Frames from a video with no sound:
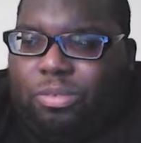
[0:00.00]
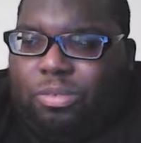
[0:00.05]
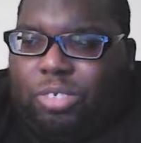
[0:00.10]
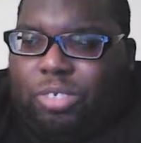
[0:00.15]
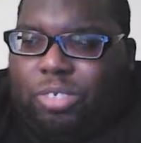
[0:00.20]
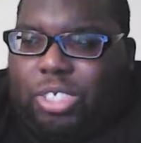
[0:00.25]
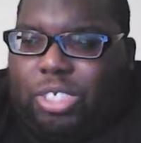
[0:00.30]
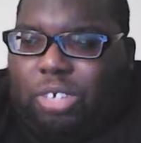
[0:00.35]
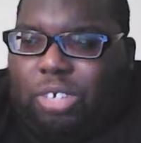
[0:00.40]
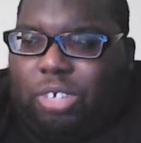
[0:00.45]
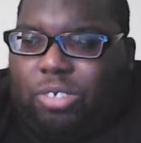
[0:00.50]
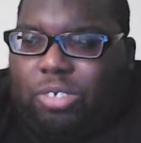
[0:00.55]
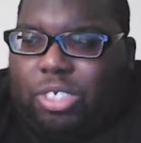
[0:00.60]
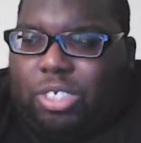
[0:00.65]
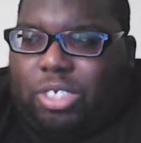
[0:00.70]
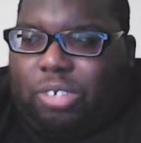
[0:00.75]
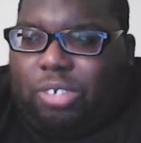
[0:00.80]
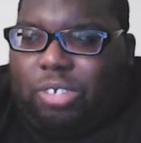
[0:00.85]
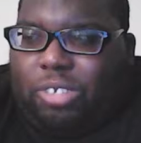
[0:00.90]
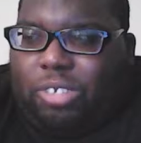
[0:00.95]
What's up? What's
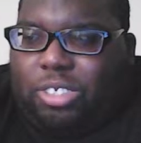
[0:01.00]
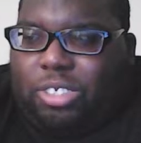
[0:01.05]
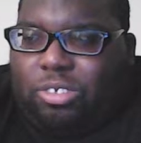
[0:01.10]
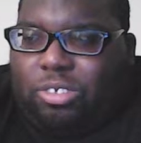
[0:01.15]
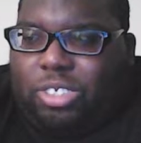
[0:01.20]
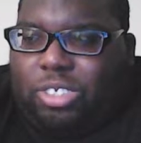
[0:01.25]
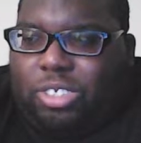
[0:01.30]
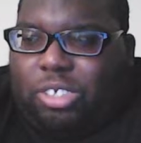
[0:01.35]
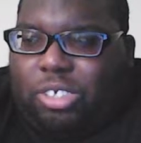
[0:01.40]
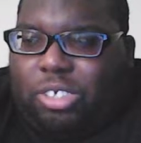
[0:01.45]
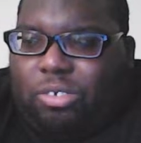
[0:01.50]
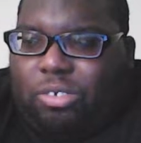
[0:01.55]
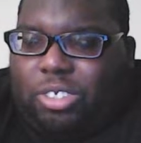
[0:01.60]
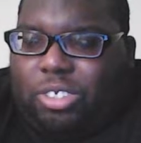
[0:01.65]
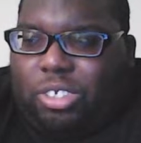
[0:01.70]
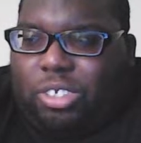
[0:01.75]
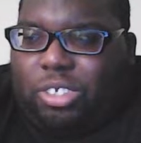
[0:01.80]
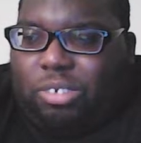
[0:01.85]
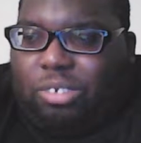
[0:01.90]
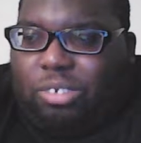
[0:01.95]
up? What's up?
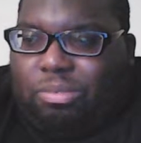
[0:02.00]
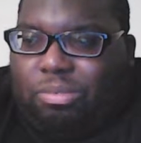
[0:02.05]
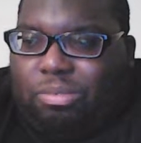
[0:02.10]
What's up?